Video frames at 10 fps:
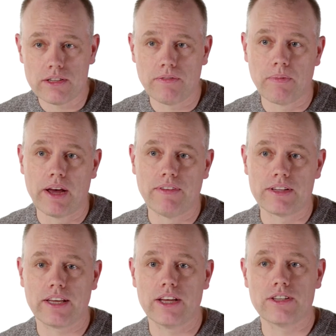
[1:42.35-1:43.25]
of my
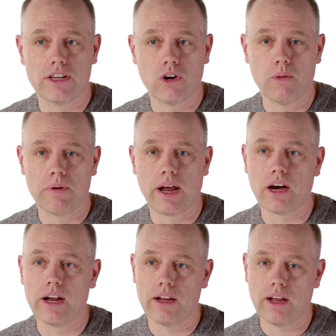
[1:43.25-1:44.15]
investigation into open, I
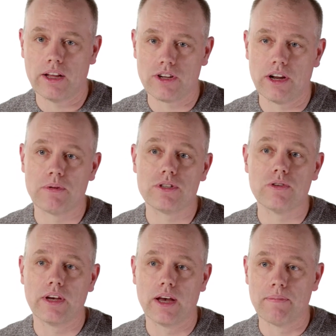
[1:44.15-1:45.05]
started
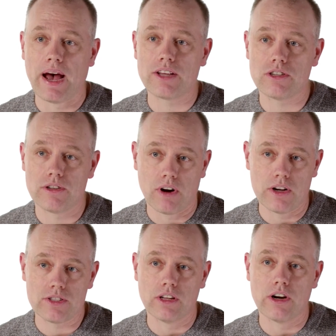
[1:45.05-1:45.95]
pursuing a Master's of
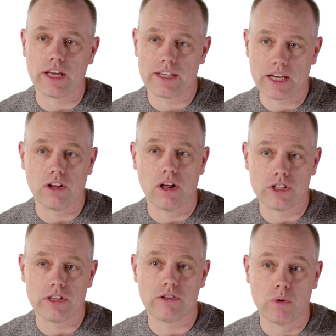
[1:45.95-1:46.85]
Arts in Learning and
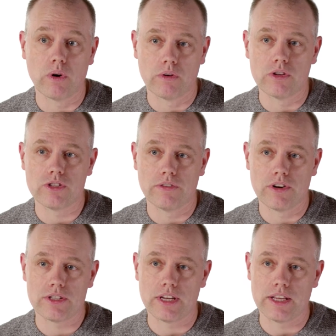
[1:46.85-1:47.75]
Technology through Royal Roads
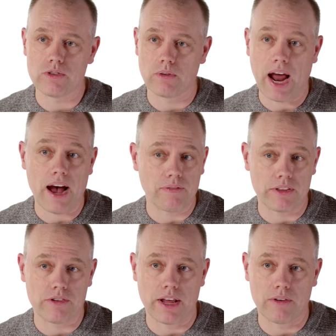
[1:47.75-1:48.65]
University. So we're halfway
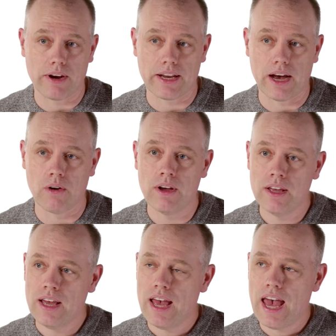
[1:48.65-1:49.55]
through that right now.
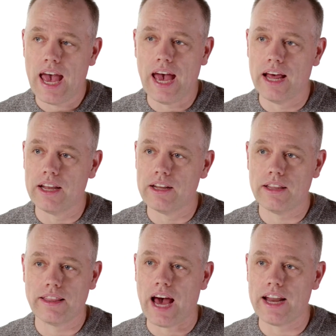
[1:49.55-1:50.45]
And
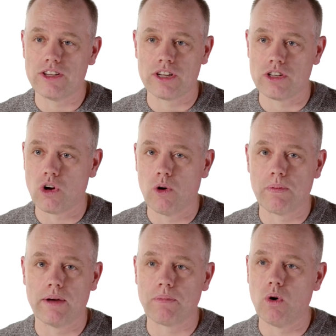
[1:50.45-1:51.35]
that has just
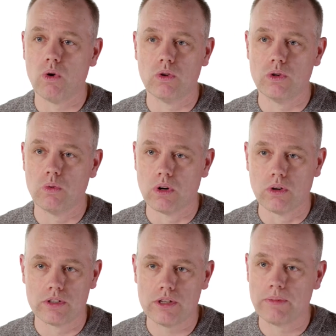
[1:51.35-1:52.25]
opened up a whole new world to